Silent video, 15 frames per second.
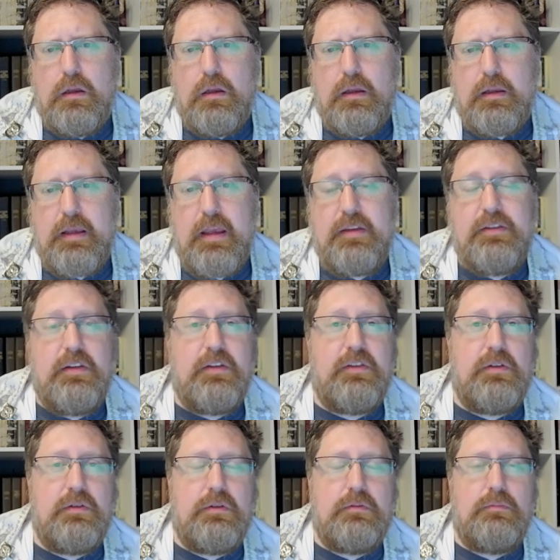In case it
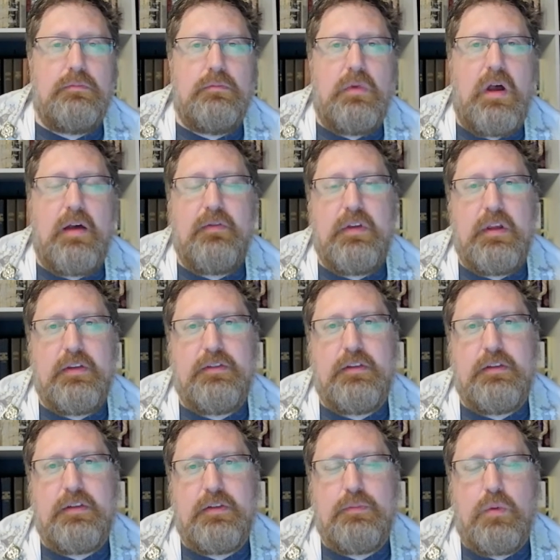isn't obvious at
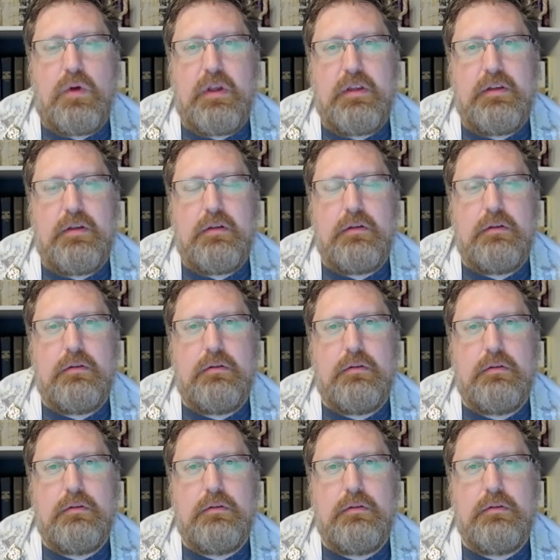this point,
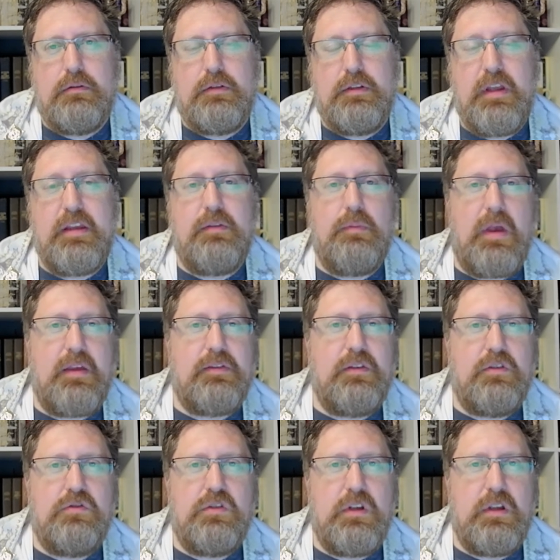today's
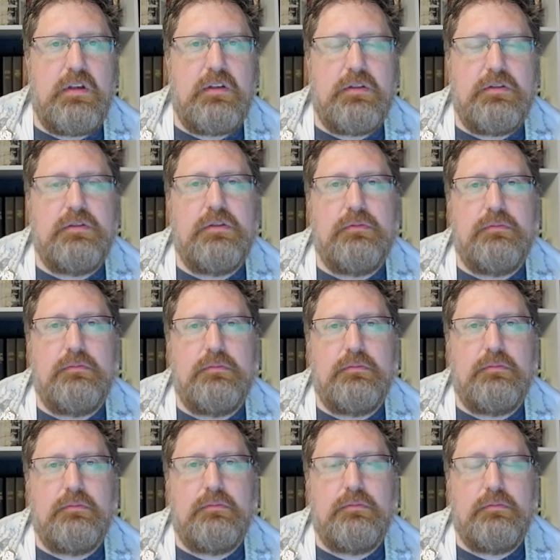message is
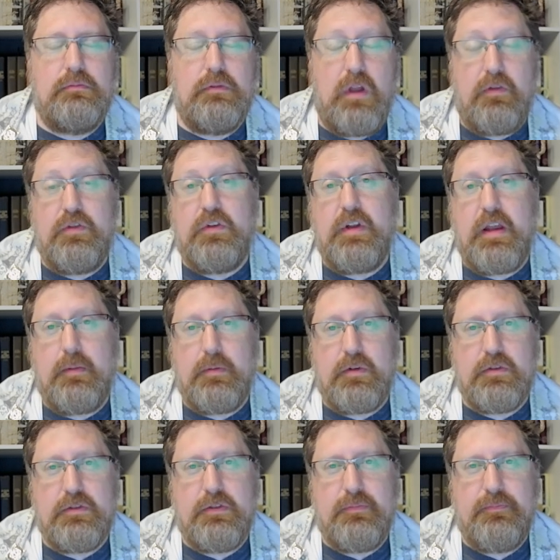love your neighbors.
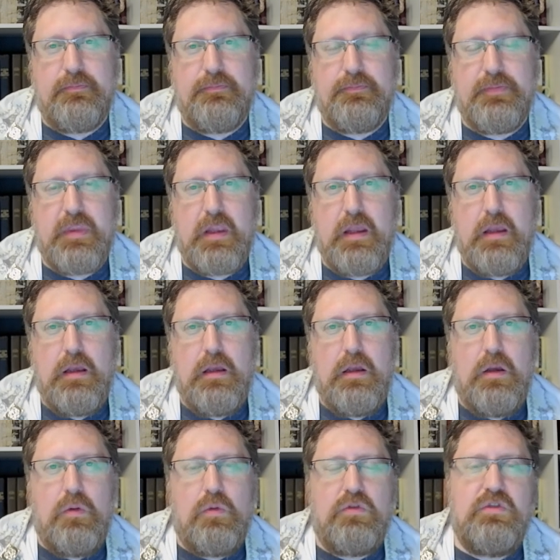
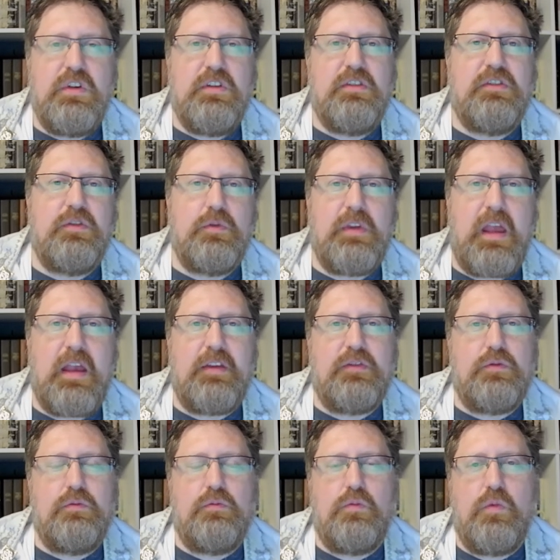When Jesus was asked
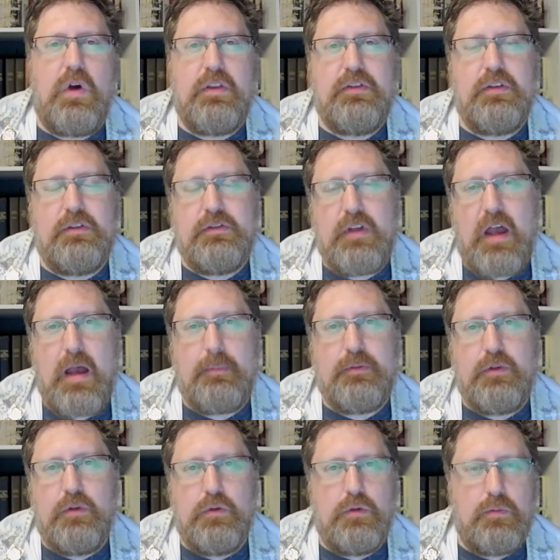what the top
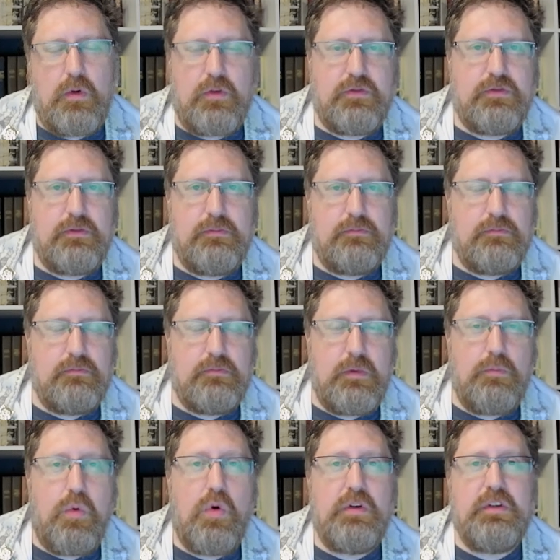two most
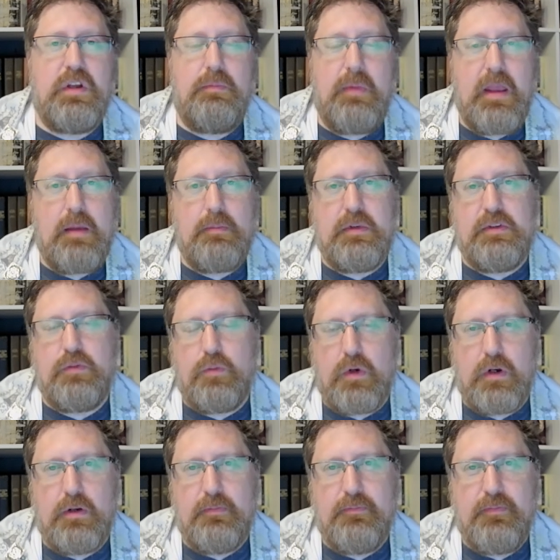important commandments
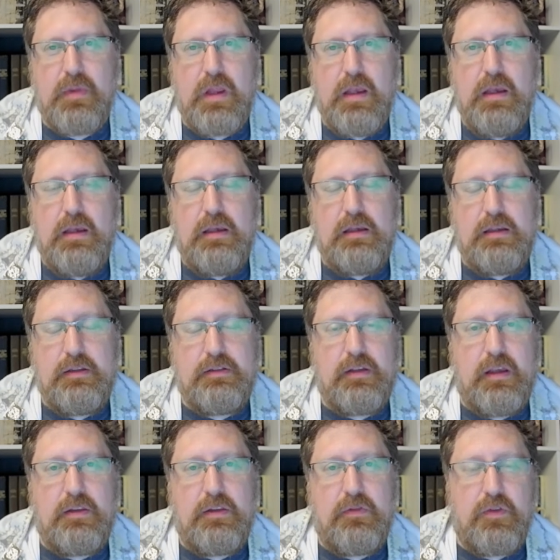were, he
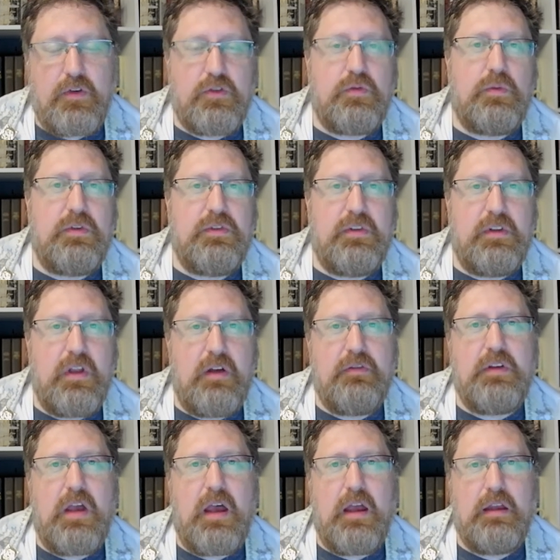said the first one is to love
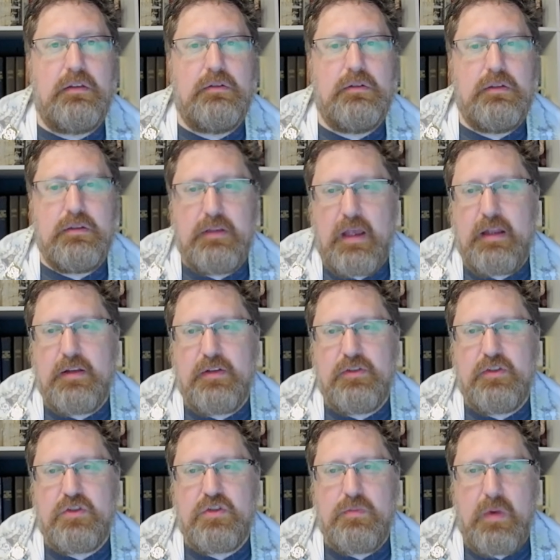God, and that is
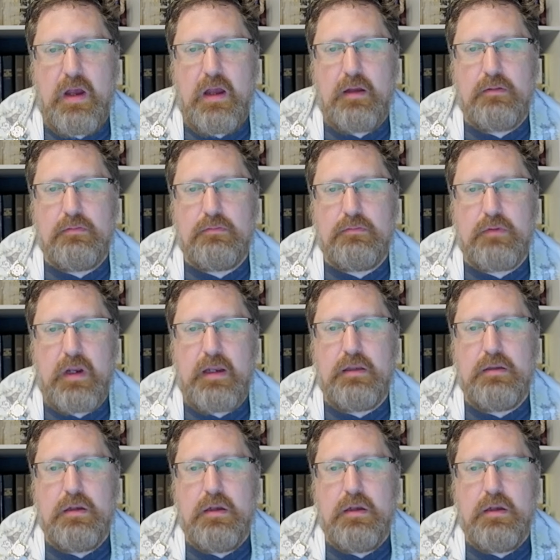the Shema, right?